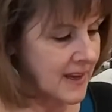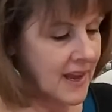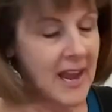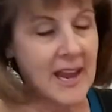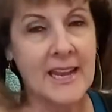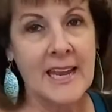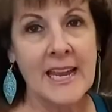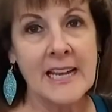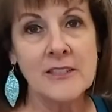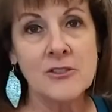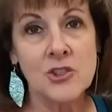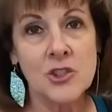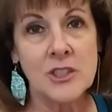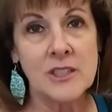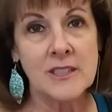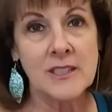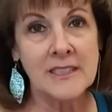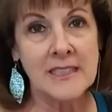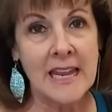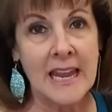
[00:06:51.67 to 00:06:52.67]
I actually
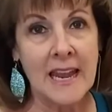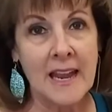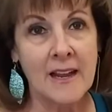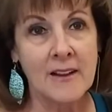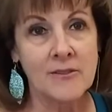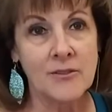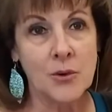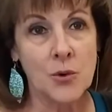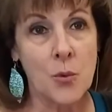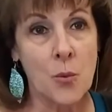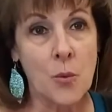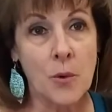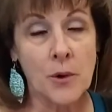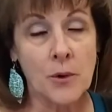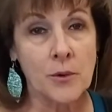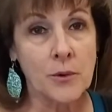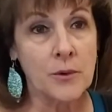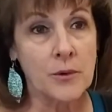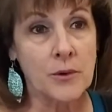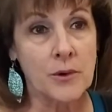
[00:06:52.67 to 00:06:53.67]
didn't have a 1/4
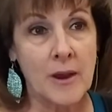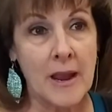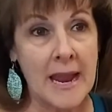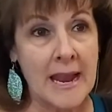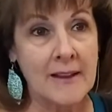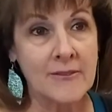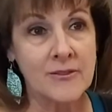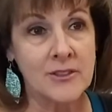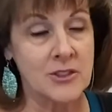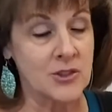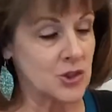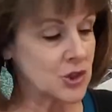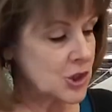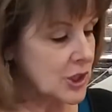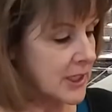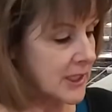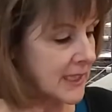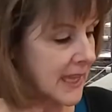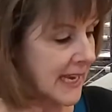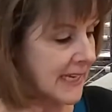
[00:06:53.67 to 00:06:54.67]
or 1/2 inch
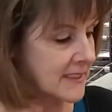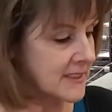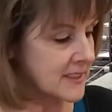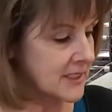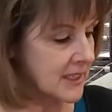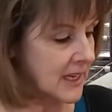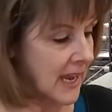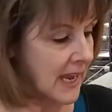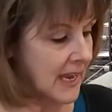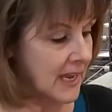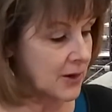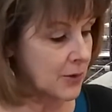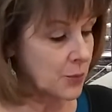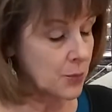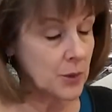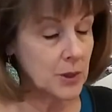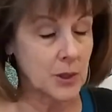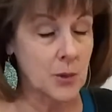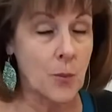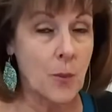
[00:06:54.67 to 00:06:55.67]
elastic. I had a
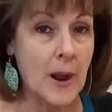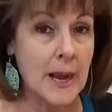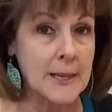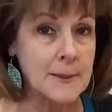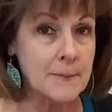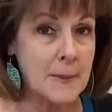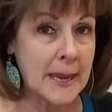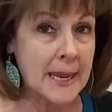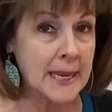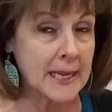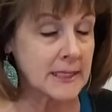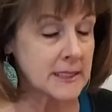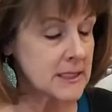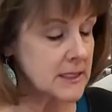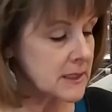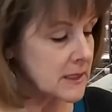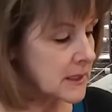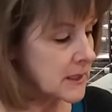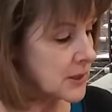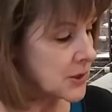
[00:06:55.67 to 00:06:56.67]
really wide band,
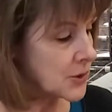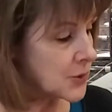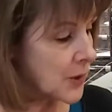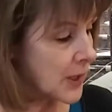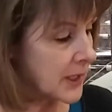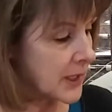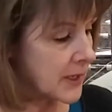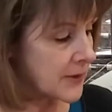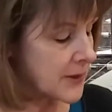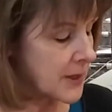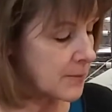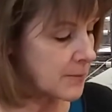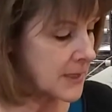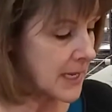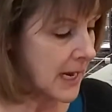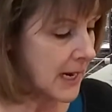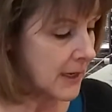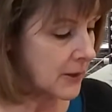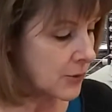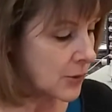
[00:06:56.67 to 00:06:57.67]
so I cut them
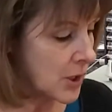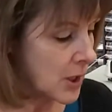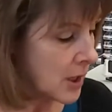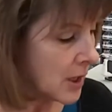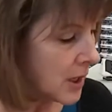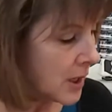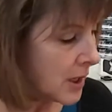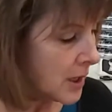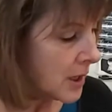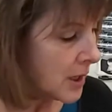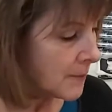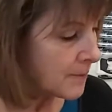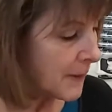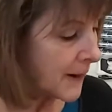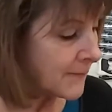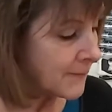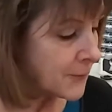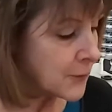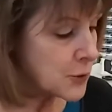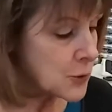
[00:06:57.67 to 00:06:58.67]
down. My
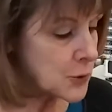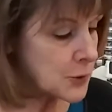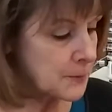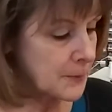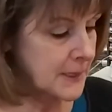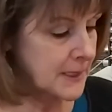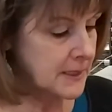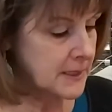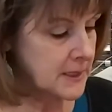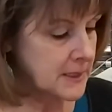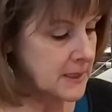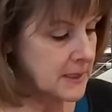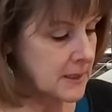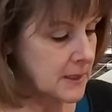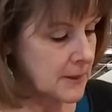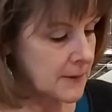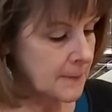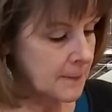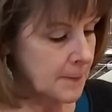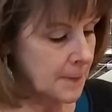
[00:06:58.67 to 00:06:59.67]
first piece
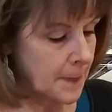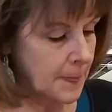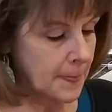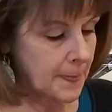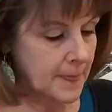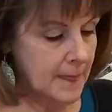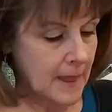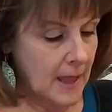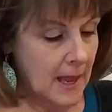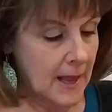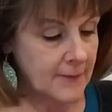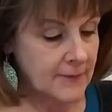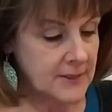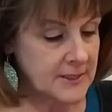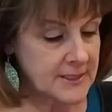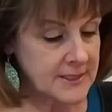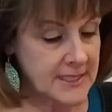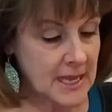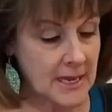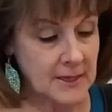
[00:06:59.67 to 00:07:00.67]
on
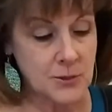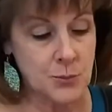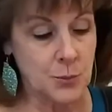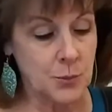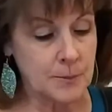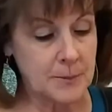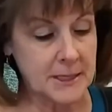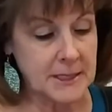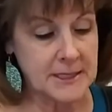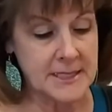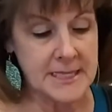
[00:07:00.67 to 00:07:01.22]
this size will be a